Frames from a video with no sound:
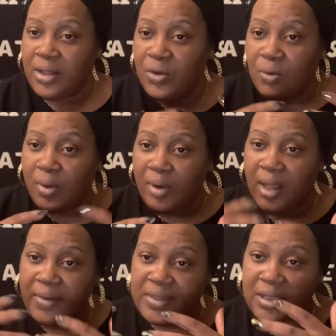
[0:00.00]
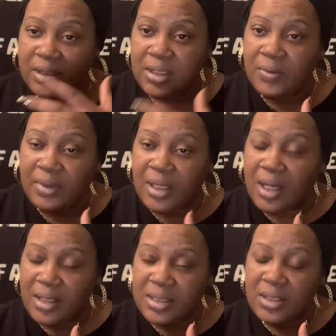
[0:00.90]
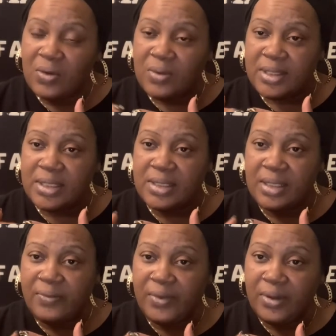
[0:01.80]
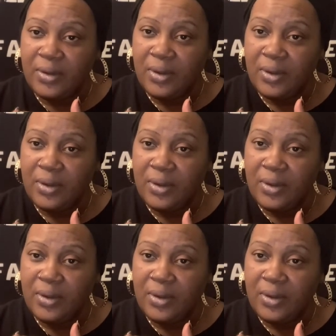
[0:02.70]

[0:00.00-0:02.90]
you will have to live with the consequences of it.